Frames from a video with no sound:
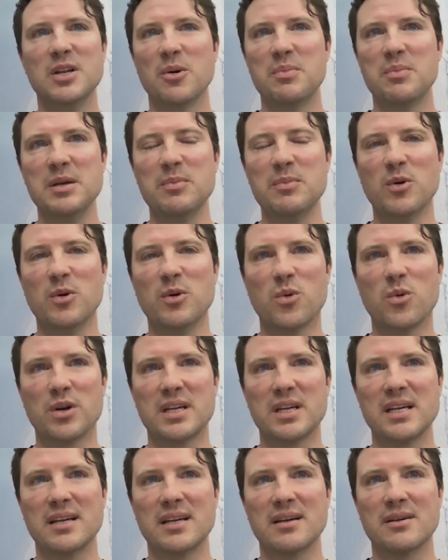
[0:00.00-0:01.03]
people
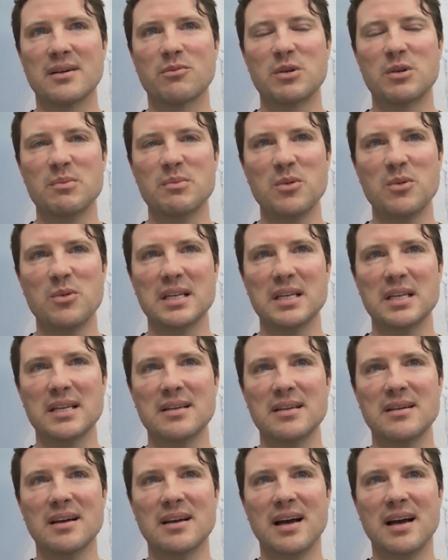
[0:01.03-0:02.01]
working remotely